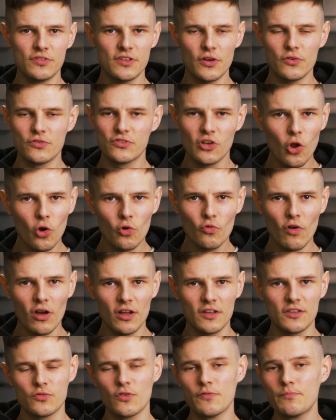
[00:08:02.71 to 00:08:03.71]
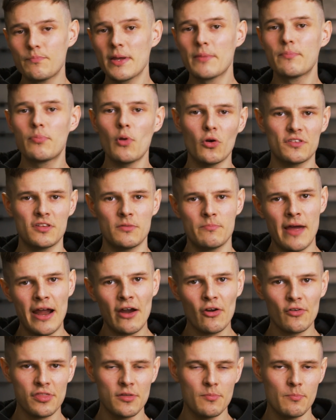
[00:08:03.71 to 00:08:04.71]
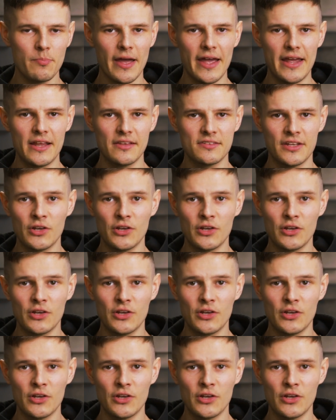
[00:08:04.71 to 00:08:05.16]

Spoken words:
those long runs with big blocks at marathon pace,